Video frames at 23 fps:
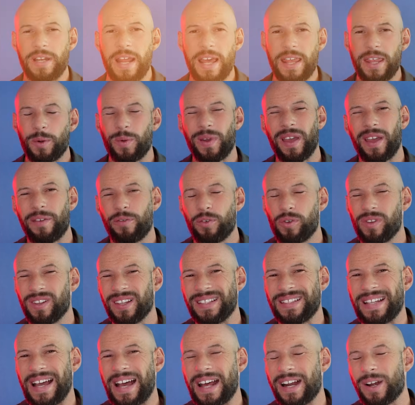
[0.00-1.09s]
now that we have all the
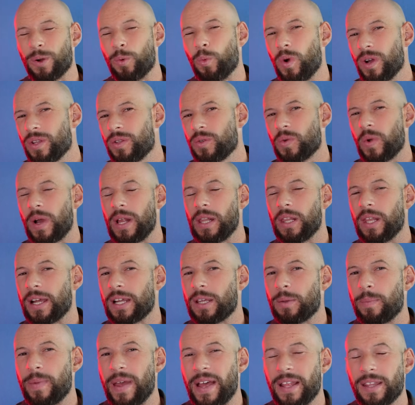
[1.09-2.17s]
data, what do I
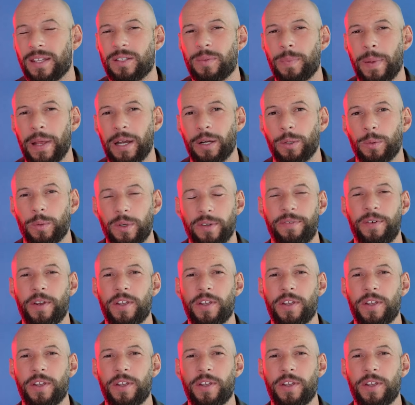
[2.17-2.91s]
like about this panel? Well,